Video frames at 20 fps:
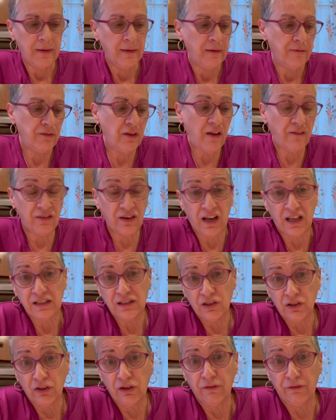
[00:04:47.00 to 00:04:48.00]
If you have a
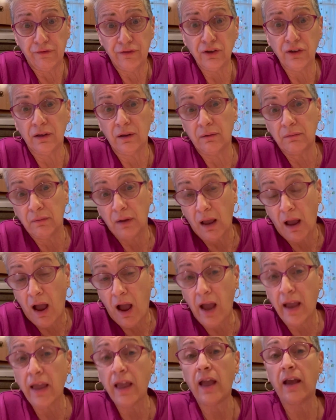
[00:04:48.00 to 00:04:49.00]
nice looking foot, and
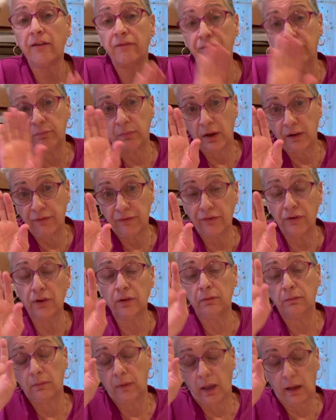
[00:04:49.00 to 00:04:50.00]
I have my
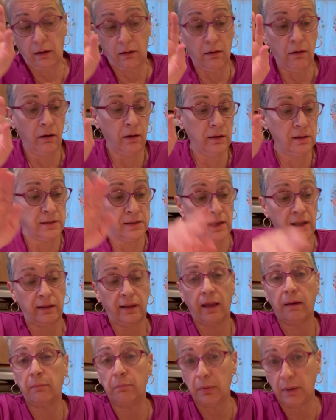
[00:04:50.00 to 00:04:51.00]
foot, thank God, is not
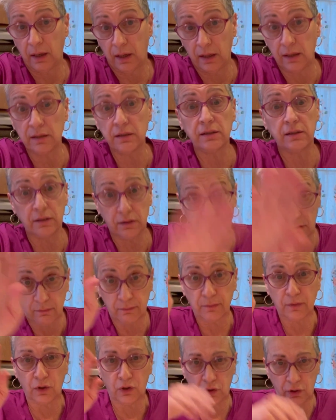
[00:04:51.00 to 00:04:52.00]
that bad. It's
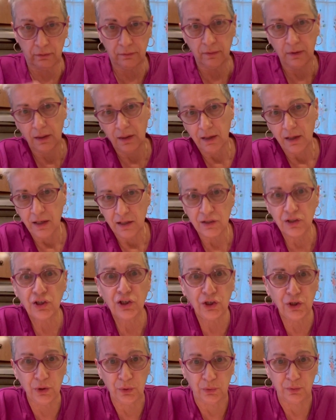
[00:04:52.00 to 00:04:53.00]

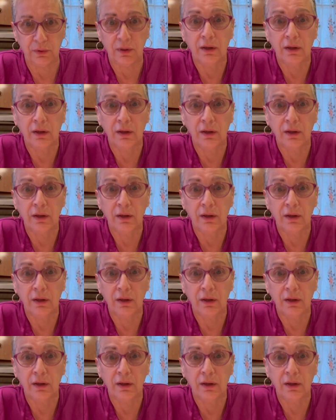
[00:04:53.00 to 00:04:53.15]
cute.